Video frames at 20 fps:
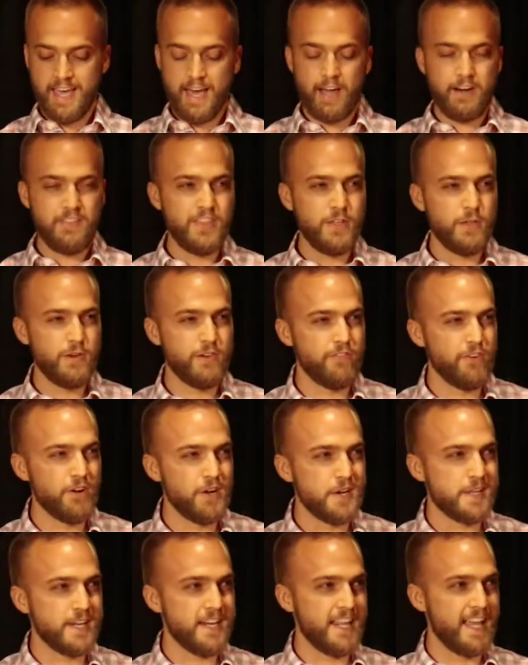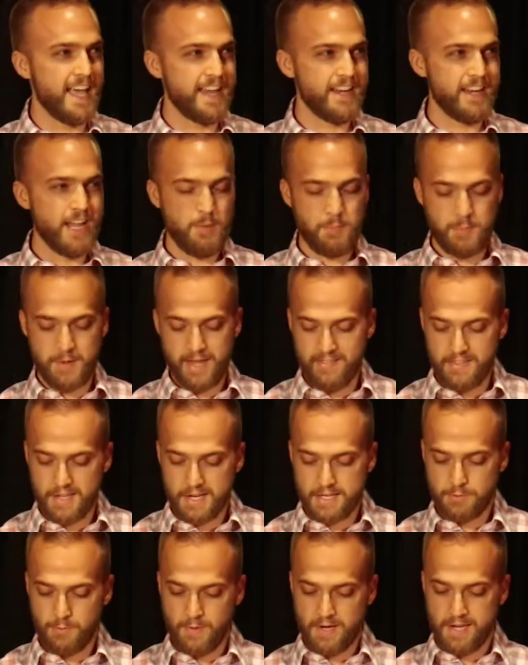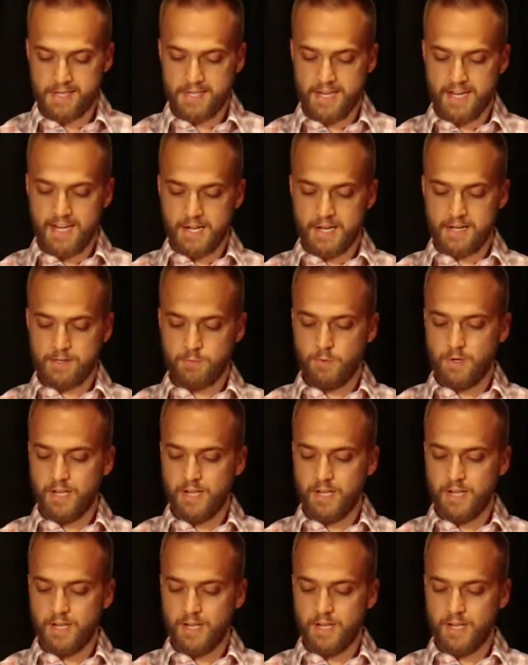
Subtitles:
How did the university end up in these twin cities?